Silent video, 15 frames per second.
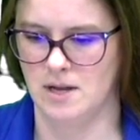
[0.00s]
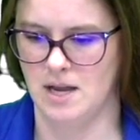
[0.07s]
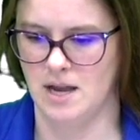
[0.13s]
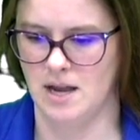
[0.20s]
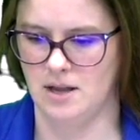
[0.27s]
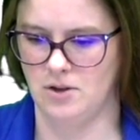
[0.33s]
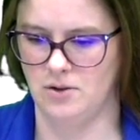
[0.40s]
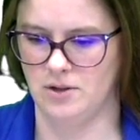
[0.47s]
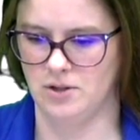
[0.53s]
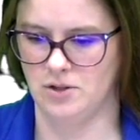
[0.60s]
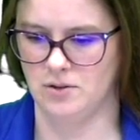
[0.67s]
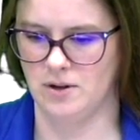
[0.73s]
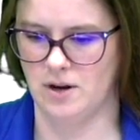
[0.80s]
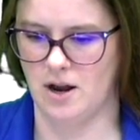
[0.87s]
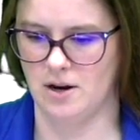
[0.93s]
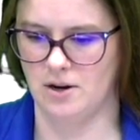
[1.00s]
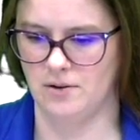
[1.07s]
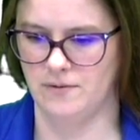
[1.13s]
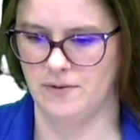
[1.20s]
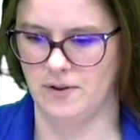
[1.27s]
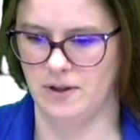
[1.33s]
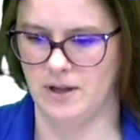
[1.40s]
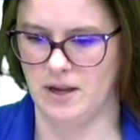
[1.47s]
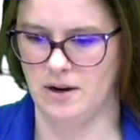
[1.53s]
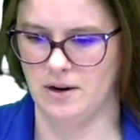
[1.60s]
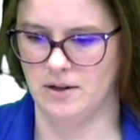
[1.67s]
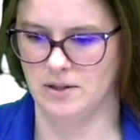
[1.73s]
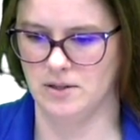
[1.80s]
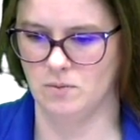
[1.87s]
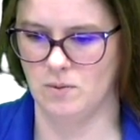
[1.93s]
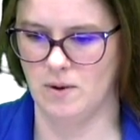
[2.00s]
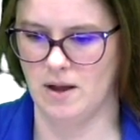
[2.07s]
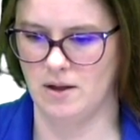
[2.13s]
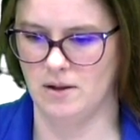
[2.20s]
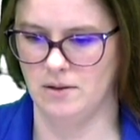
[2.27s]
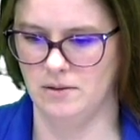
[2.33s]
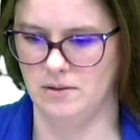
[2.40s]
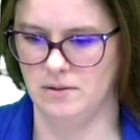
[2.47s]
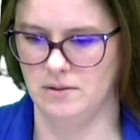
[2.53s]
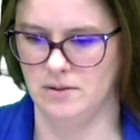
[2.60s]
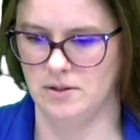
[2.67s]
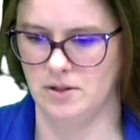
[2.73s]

and you can do an autofill here as well. So